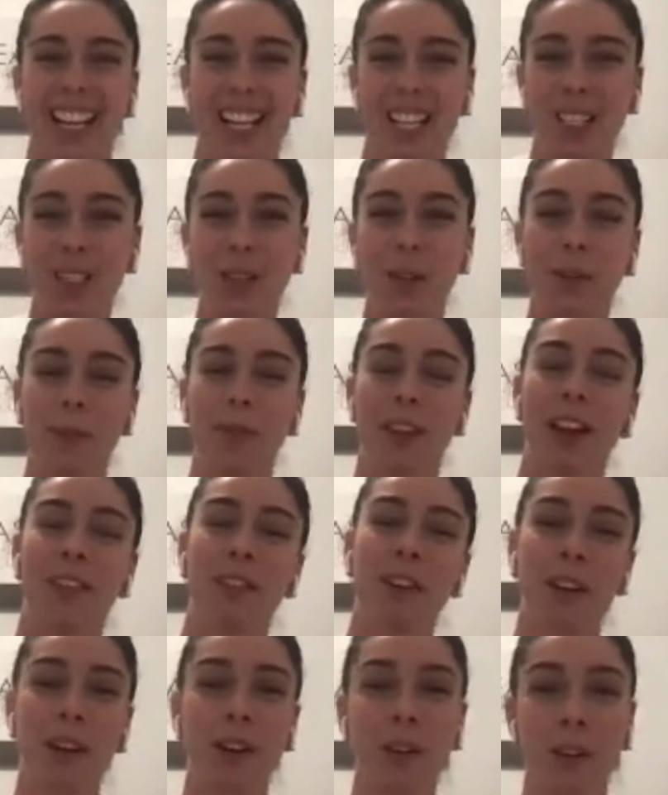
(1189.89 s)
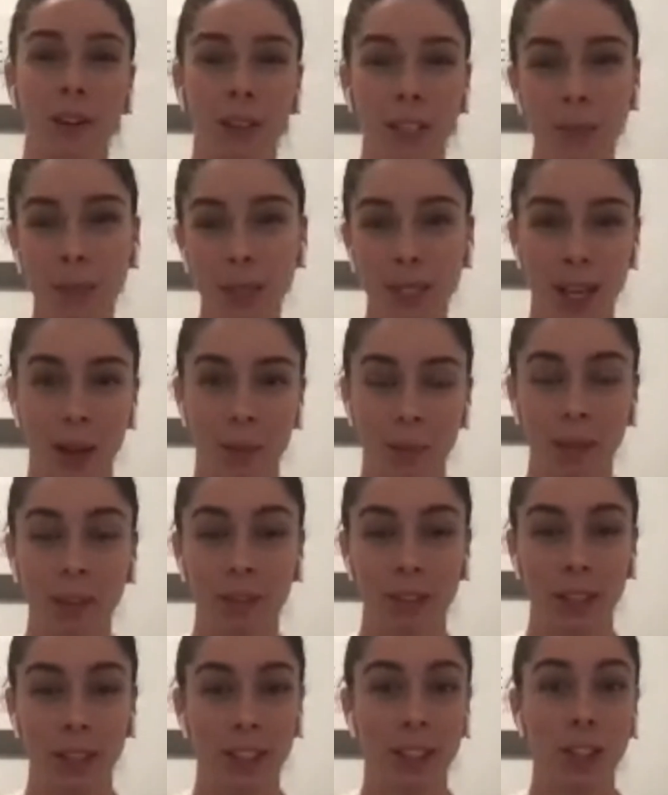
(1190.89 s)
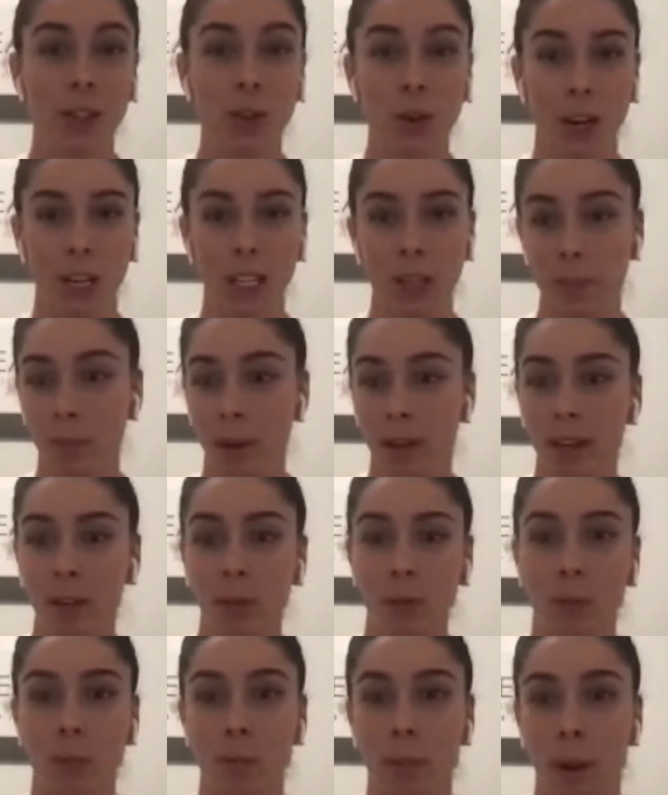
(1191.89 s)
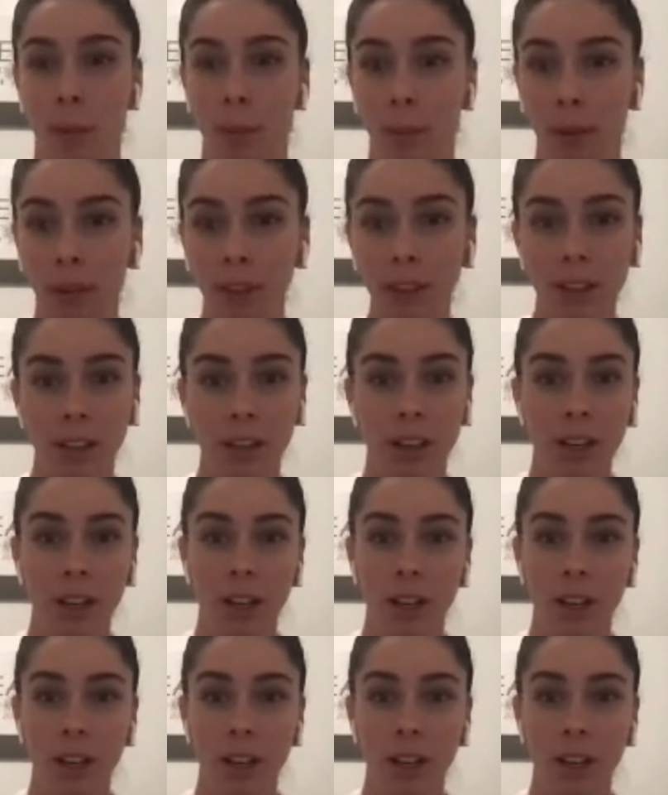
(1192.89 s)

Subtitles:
So I've got an awesome example of this that you guys might remember.